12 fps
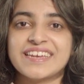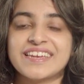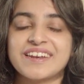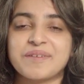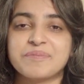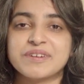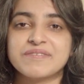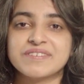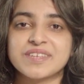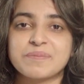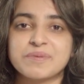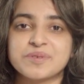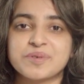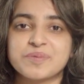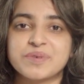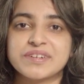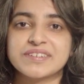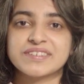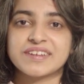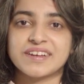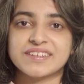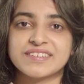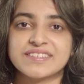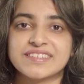In our previous episode, we
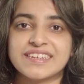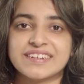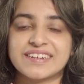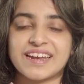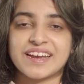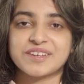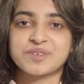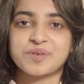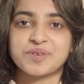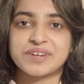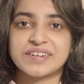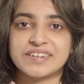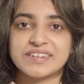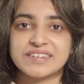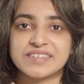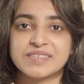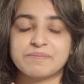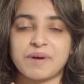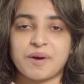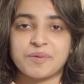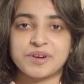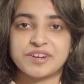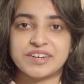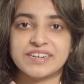discussed the attacks on India's
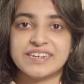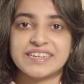power grid.